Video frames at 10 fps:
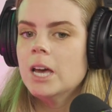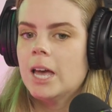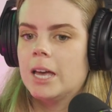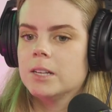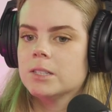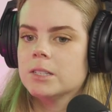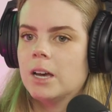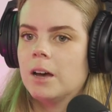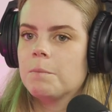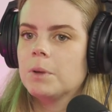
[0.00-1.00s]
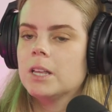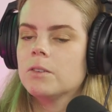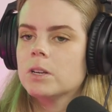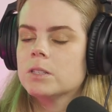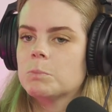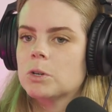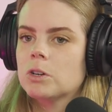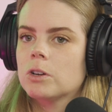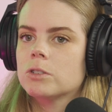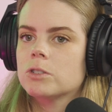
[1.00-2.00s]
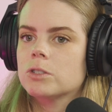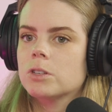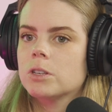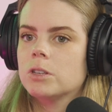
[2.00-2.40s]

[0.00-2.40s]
And I believe it's because